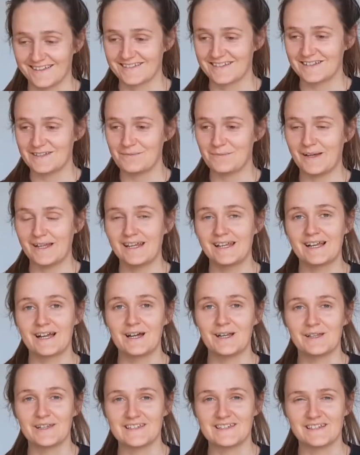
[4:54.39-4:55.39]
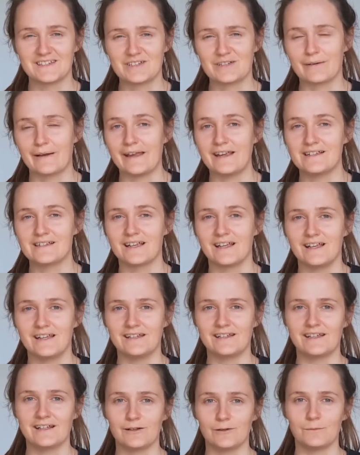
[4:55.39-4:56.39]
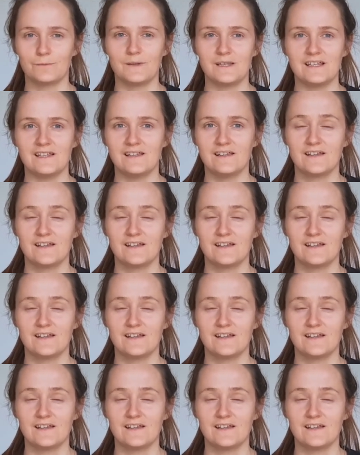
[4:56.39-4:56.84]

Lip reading: So depending on the situation, it'll be